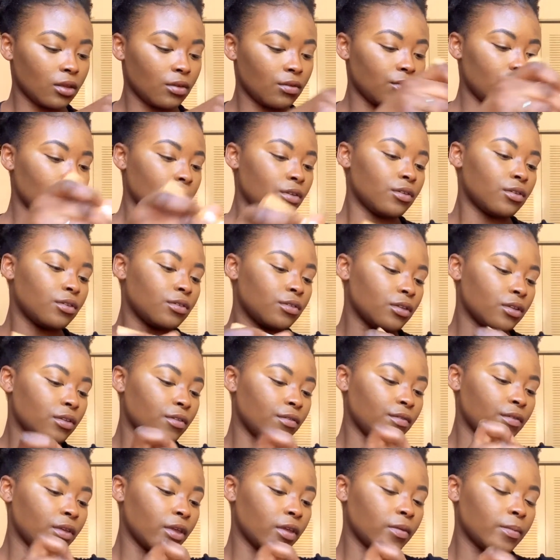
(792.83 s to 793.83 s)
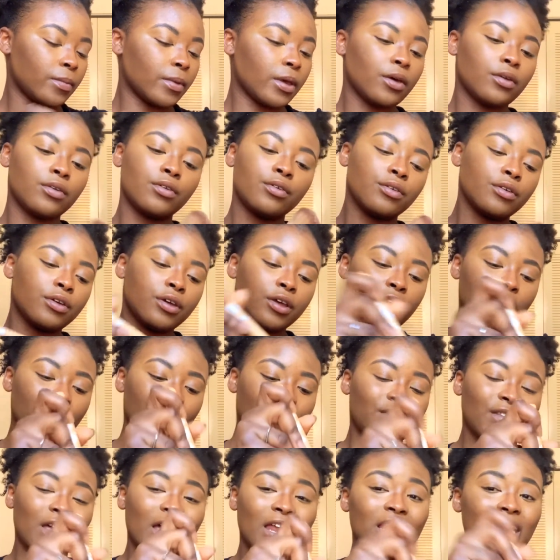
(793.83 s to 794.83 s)
Translucent face powder.
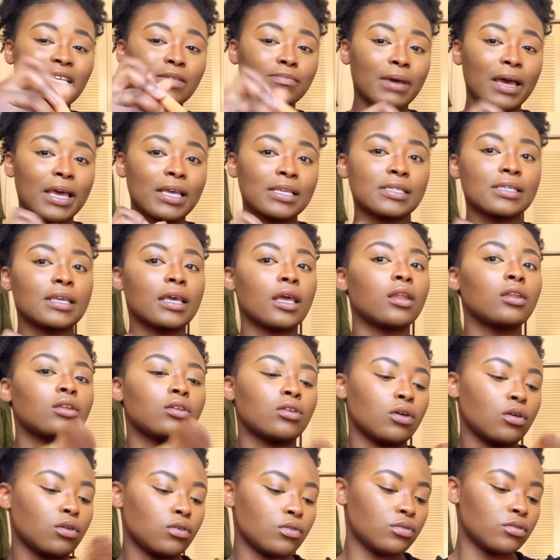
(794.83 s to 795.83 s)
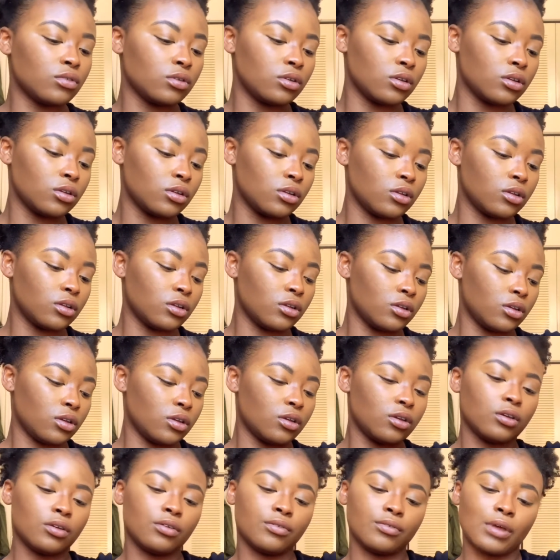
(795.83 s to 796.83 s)
That is my skin tone.
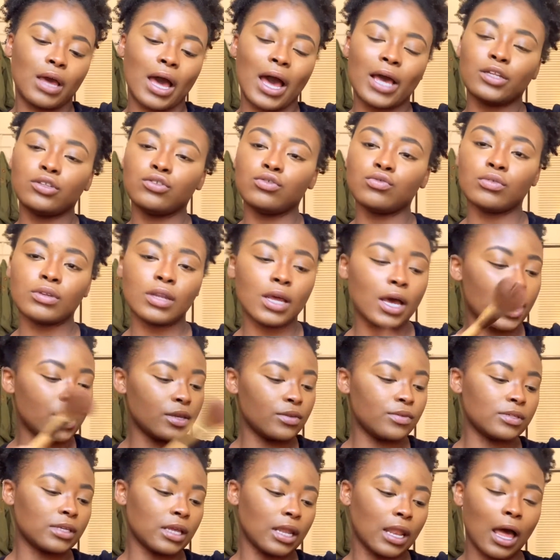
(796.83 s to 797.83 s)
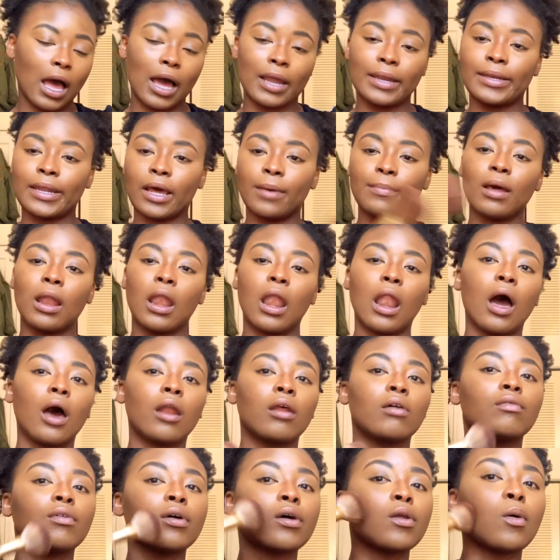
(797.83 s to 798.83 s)
I do not use a lot, dab a
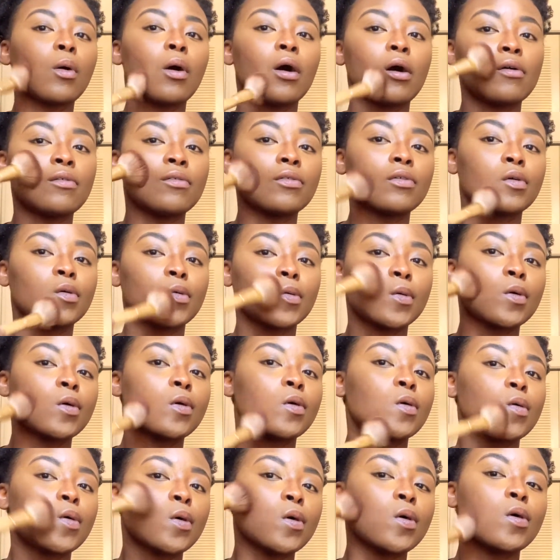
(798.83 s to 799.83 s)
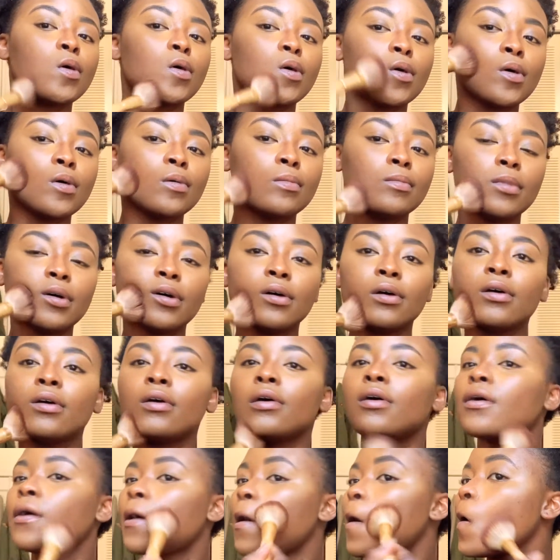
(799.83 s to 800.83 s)
lot of it off. But
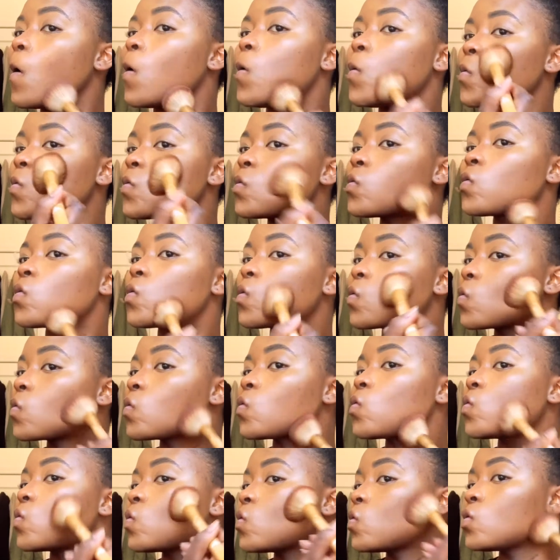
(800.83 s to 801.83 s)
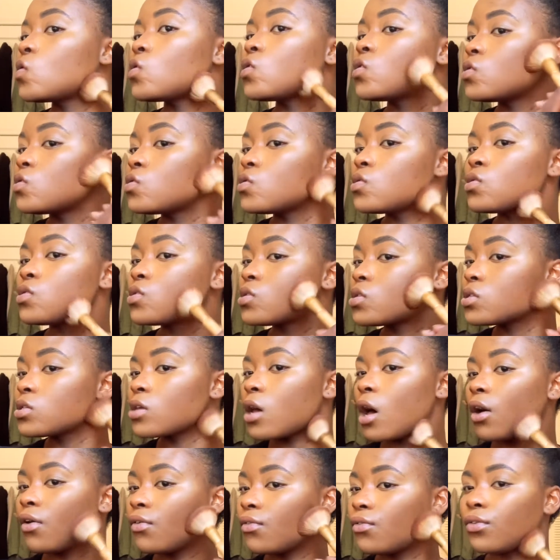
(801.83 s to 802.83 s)
it helps to
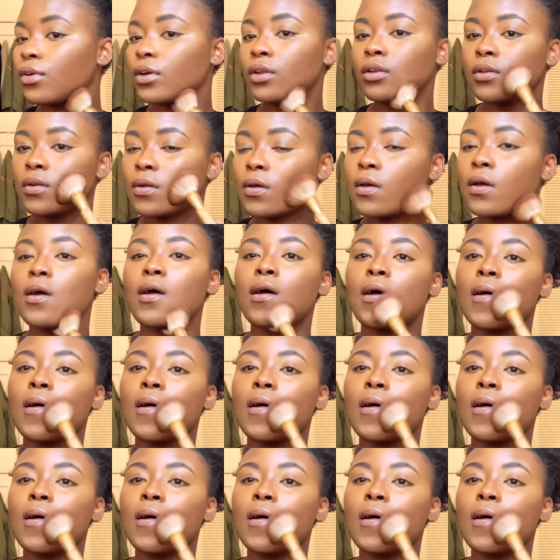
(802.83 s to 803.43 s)
soften